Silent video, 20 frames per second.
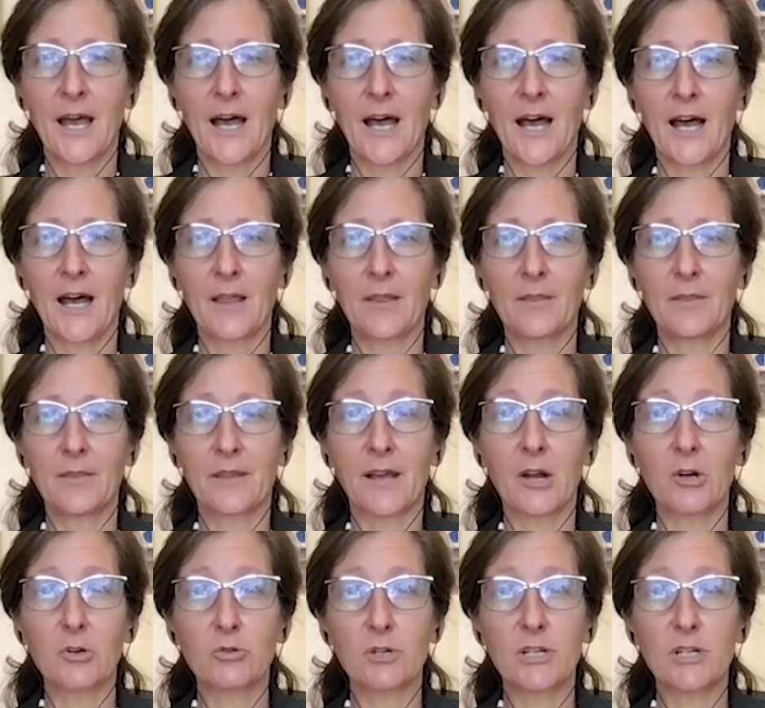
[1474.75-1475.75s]
The
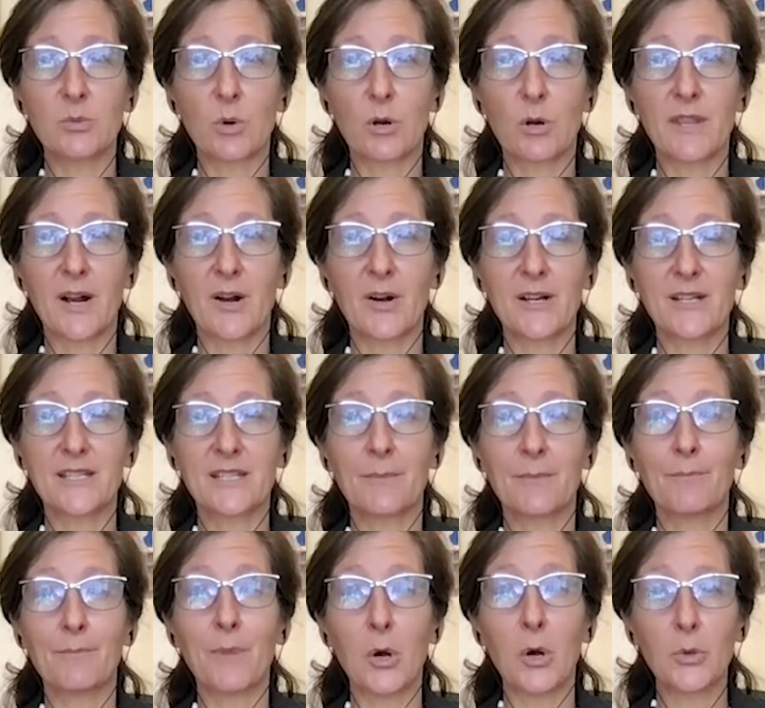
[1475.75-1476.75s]
countries where there is the
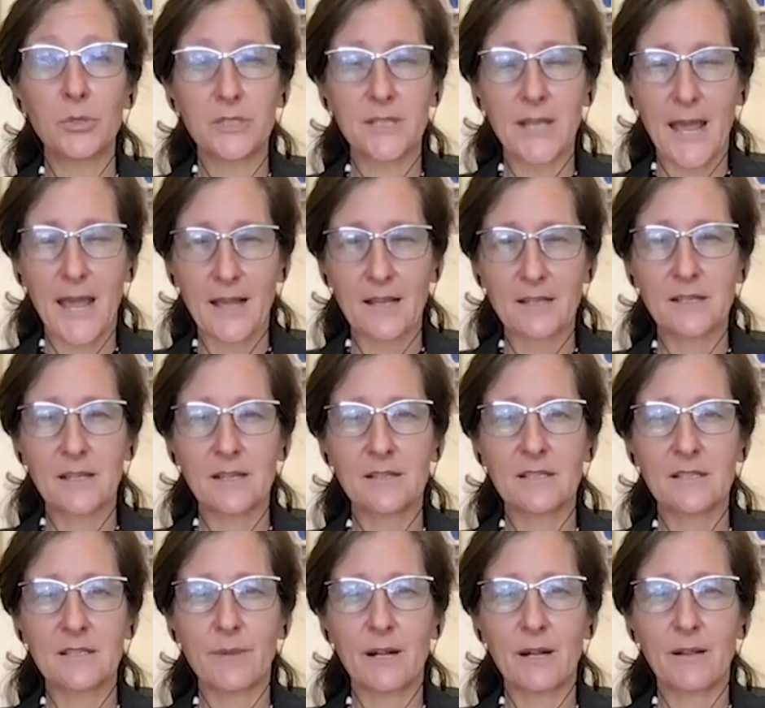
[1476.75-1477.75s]
most access
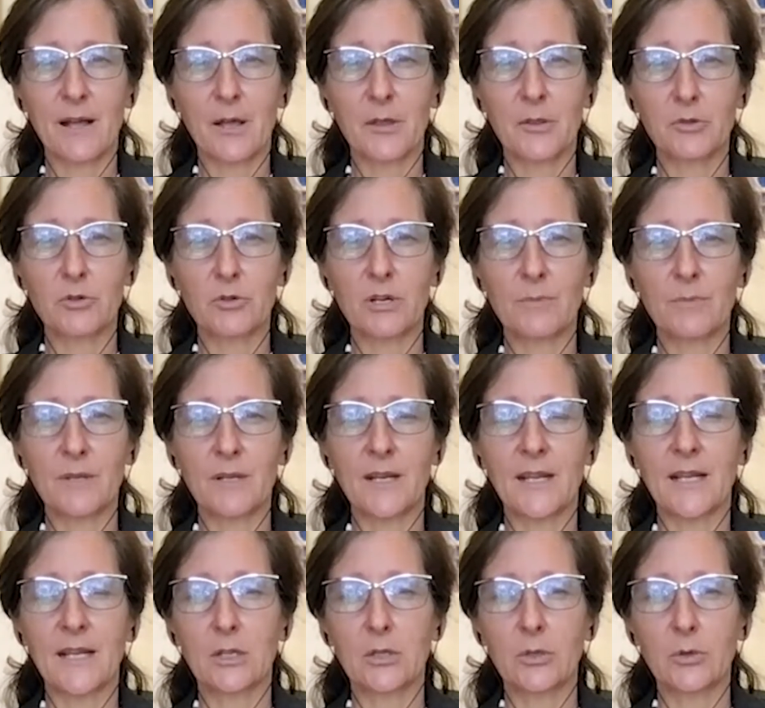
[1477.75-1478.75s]
to mental health treatment,
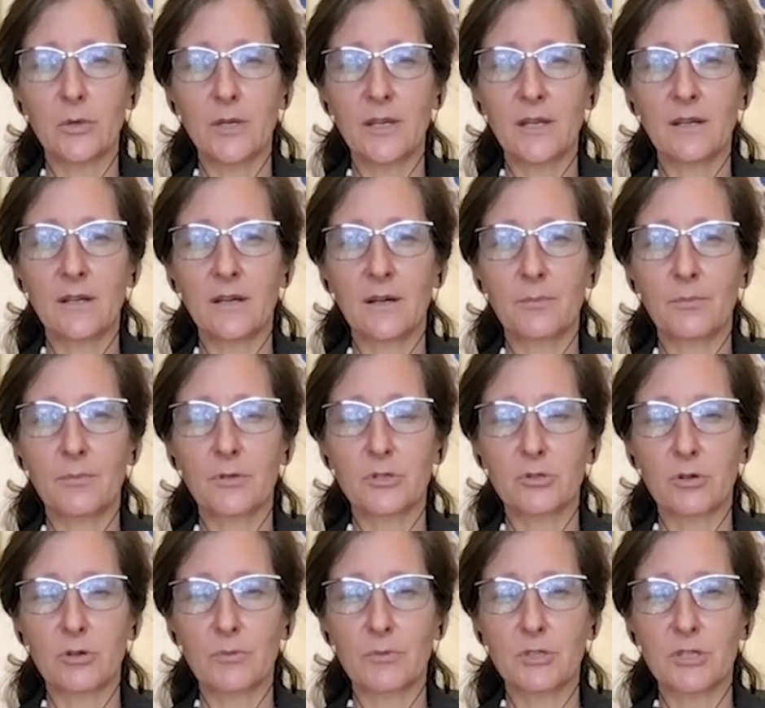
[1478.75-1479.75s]
including
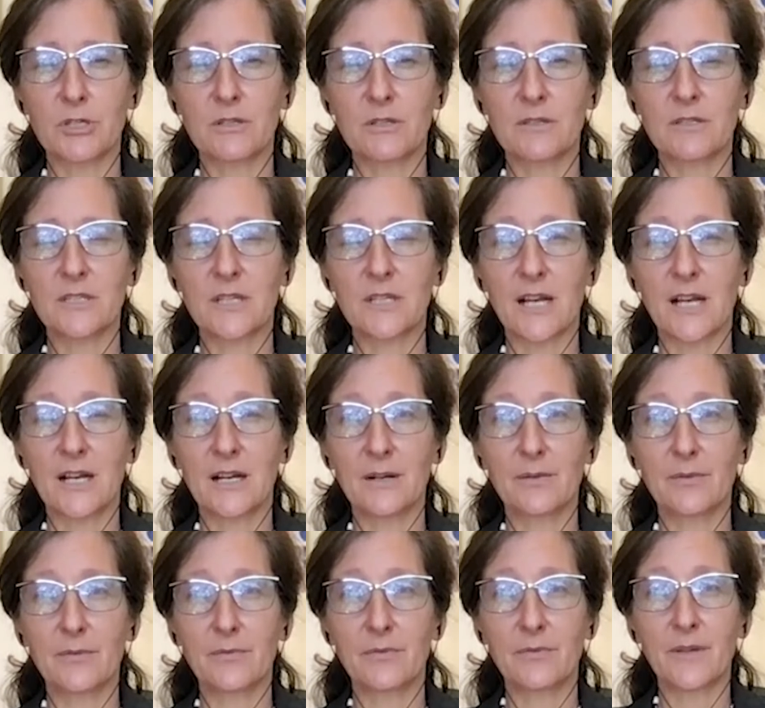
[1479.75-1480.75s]
prescriptions
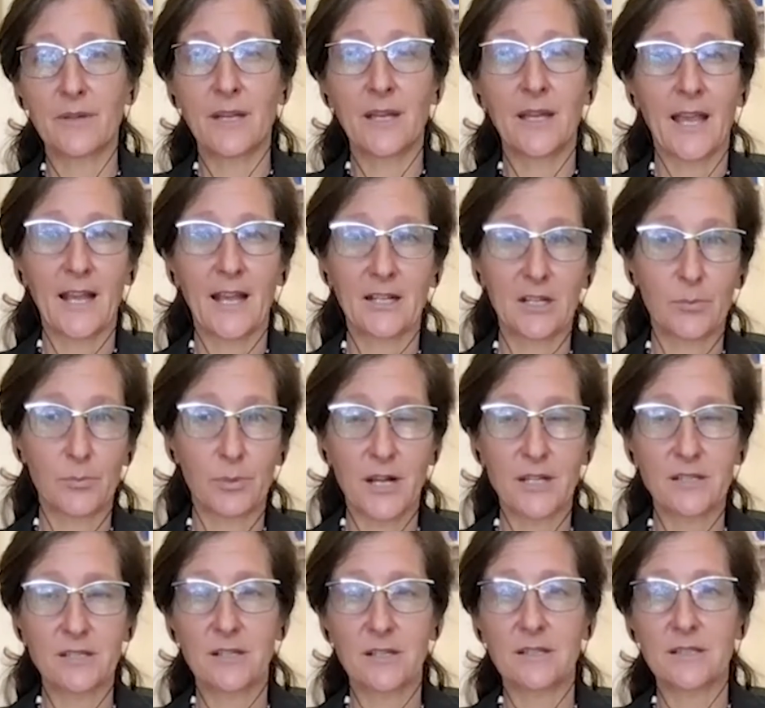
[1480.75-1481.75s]
of
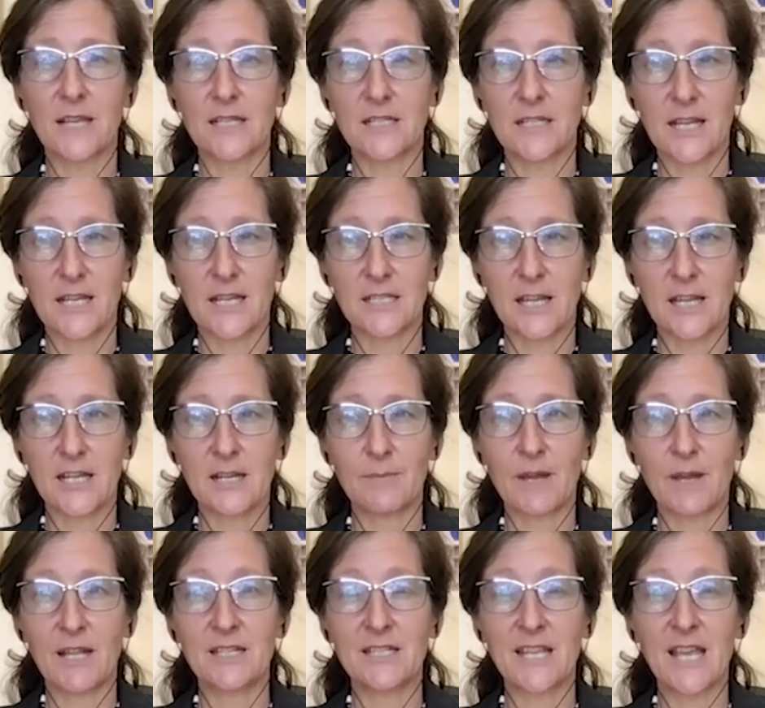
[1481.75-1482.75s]
antidepressants, anti-anxiety
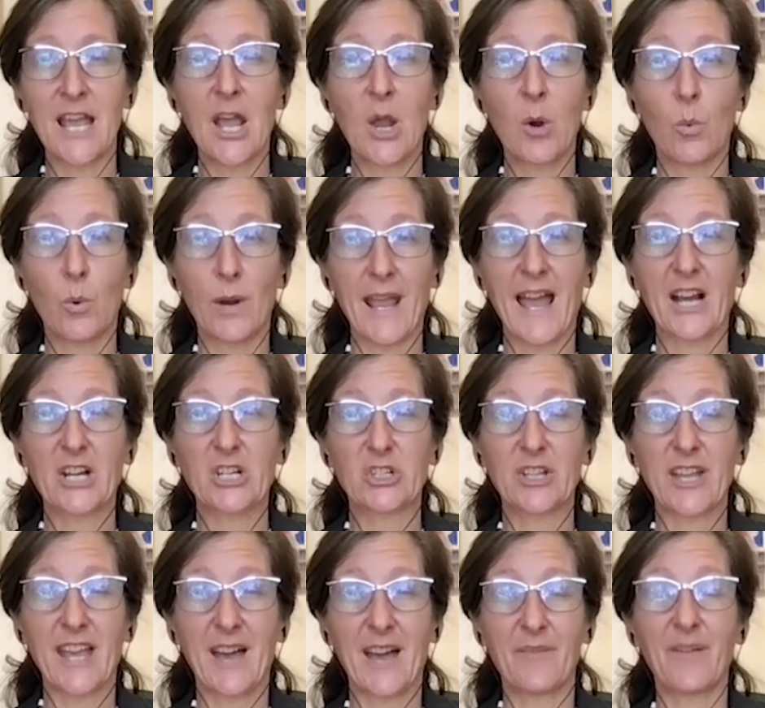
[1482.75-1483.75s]
meds, we
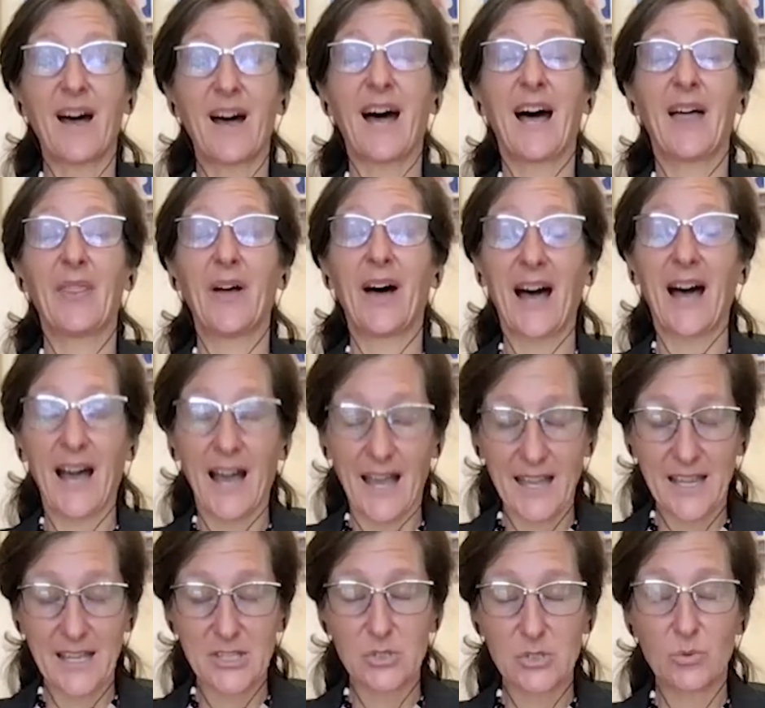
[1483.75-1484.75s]
actually have the
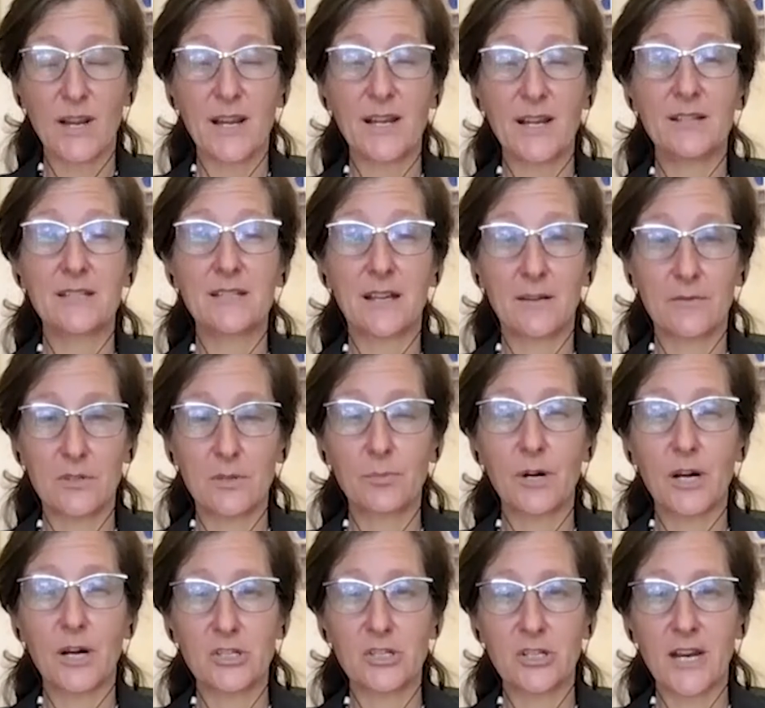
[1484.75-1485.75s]
highest rates of
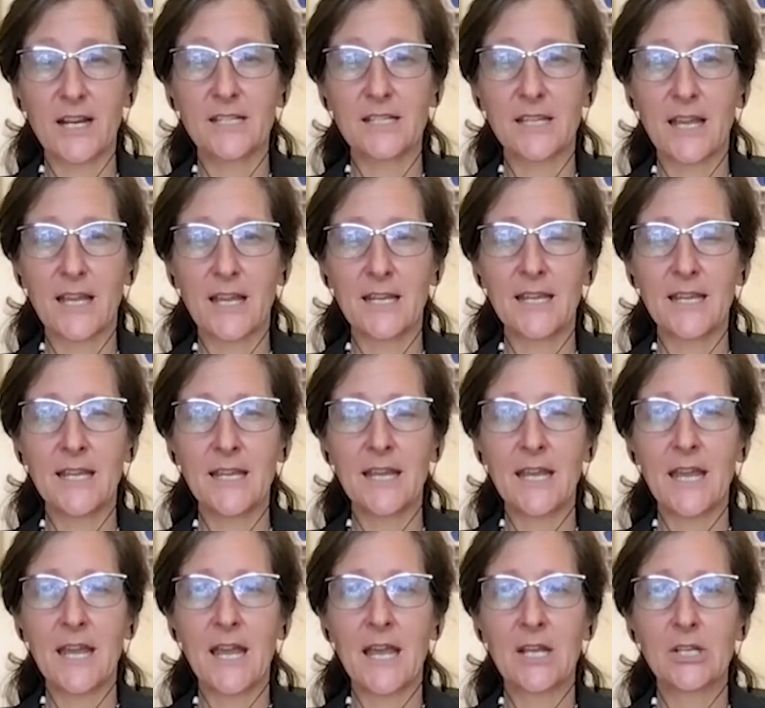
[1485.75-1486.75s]
depression and anxiety.
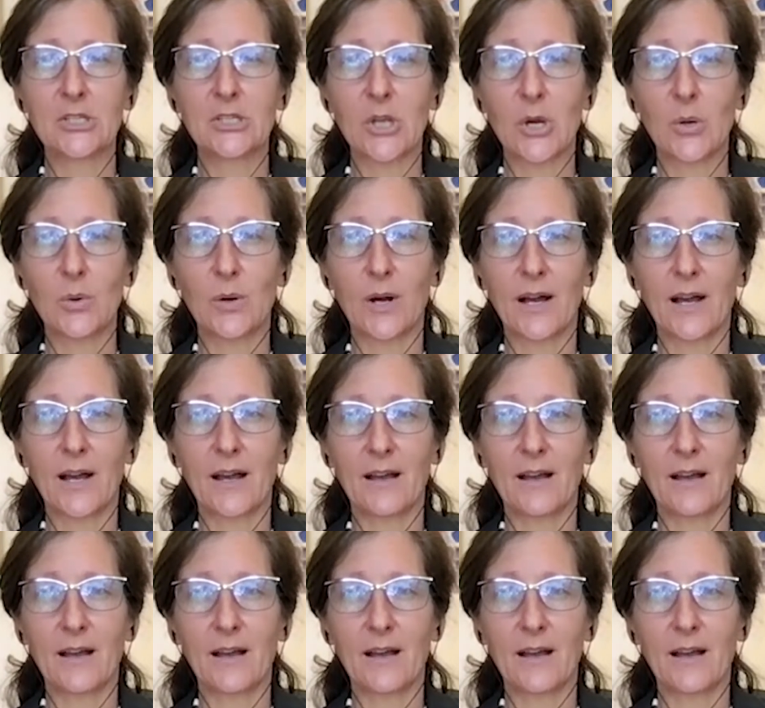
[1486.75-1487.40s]
So,